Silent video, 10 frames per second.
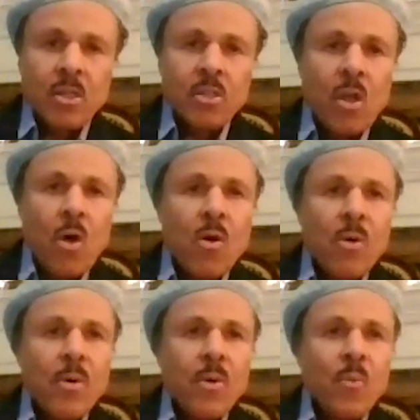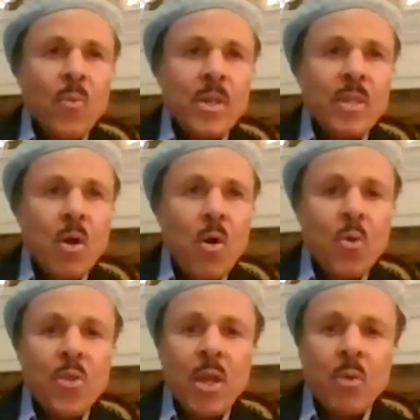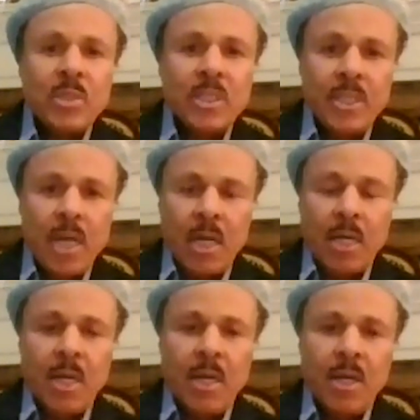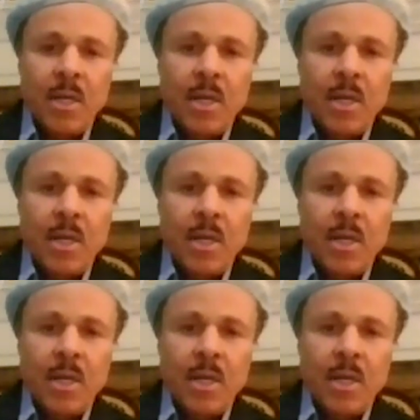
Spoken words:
So when the whole thing was done,